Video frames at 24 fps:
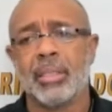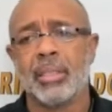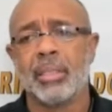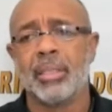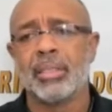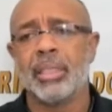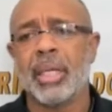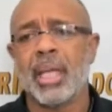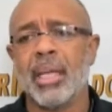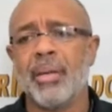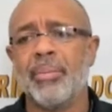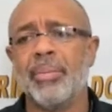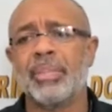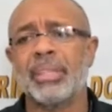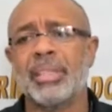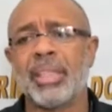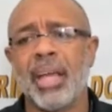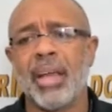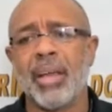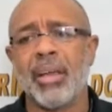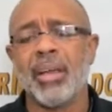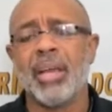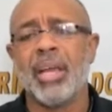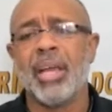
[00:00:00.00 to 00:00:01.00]
So let me
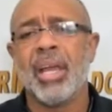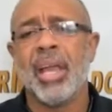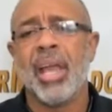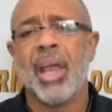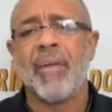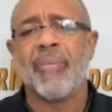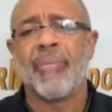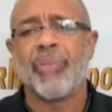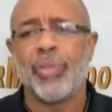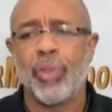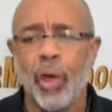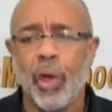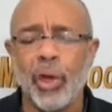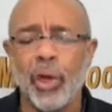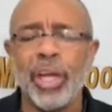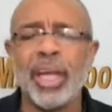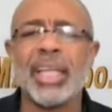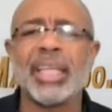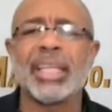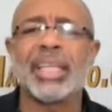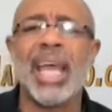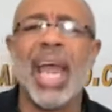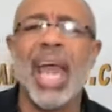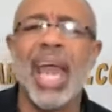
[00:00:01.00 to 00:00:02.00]
see, if
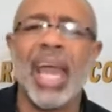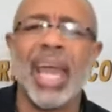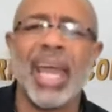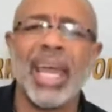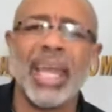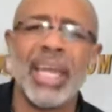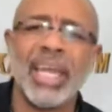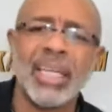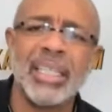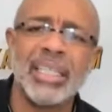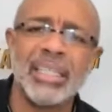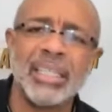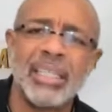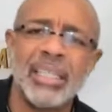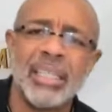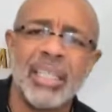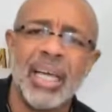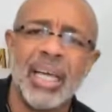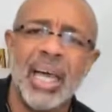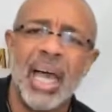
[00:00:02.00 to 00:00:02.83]
30 days,